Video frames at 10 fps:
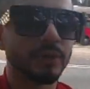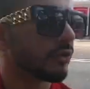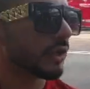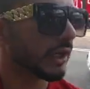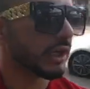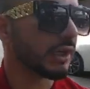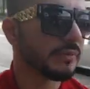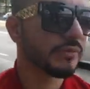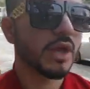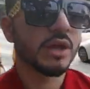to be doing
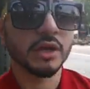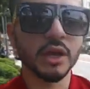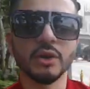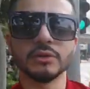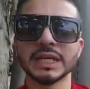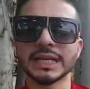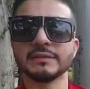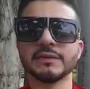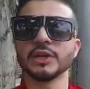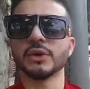a, you know,
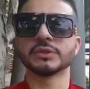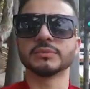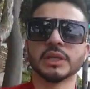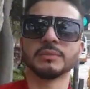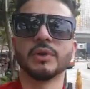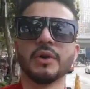taking a video or something.